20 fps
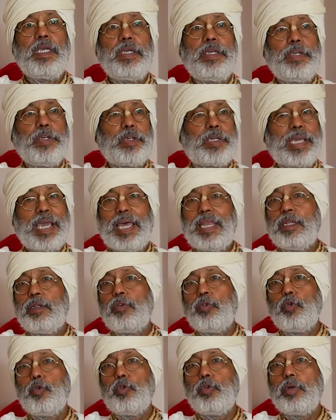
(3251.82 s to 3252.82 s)
you
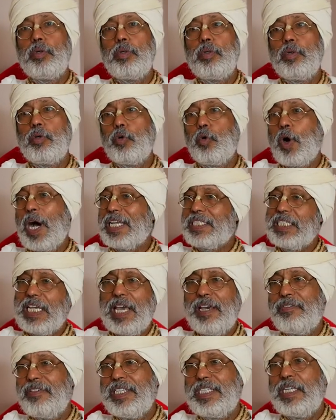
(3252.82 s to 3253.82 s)
can watch
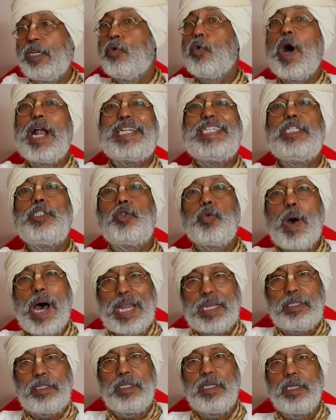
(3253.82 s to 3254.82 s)
everything, what is
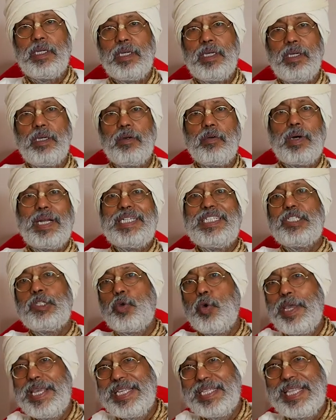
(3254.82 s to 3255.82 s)
what, what is
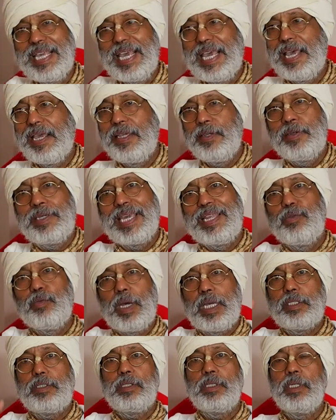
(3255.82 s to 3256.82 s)
going there, you can
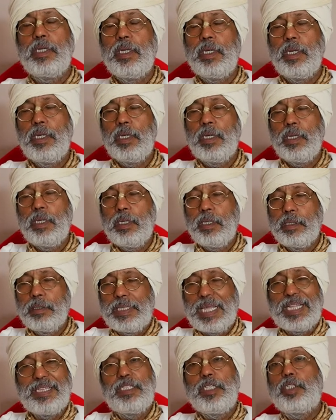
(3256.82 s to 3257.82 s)
watch.
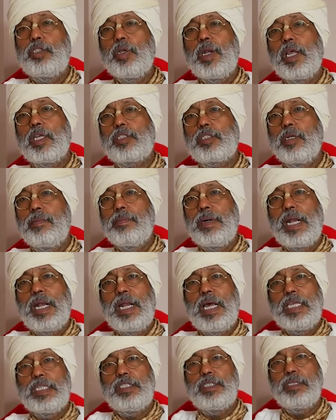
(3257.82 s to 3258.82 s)
Then Dhritarashtra
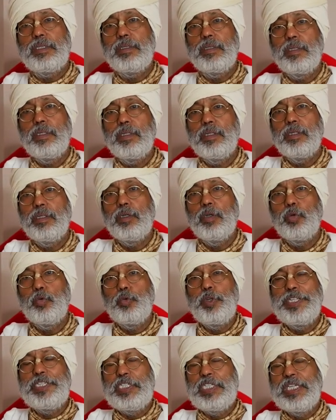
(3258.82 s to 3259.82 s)
Maharaj,
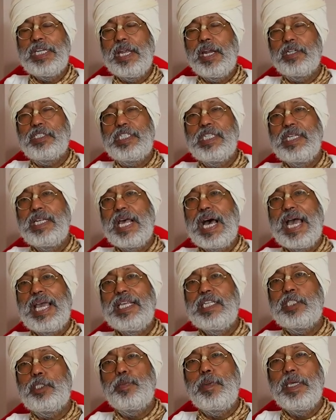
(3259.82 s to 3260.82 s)
with tears in
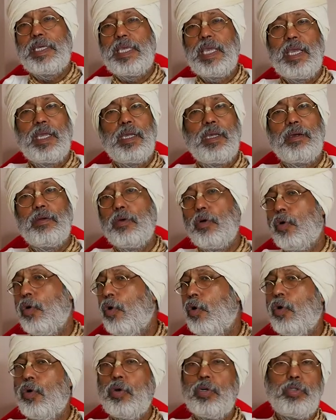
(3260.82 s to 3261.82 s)
eyes, speaking,
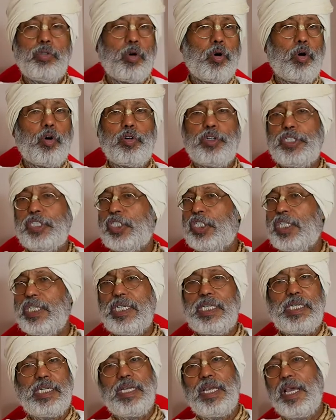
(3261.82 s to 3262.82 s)
Oh no,
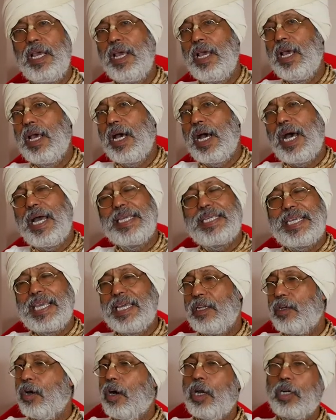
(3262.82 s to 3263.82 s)
Rishi, I
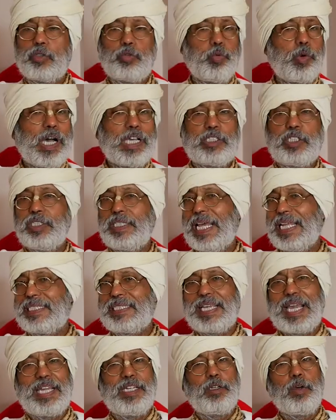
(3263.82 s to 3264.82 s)
cannot watch
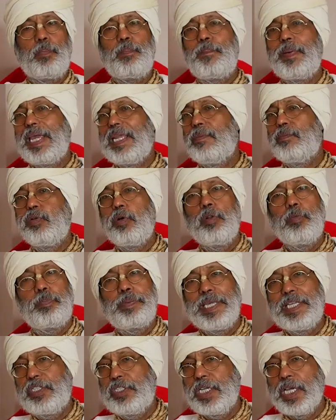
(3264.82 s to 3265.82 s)
that kind of painful
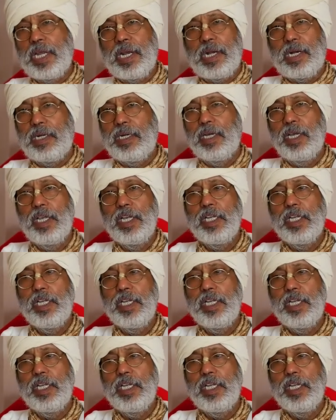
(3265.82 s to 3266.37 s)
picture,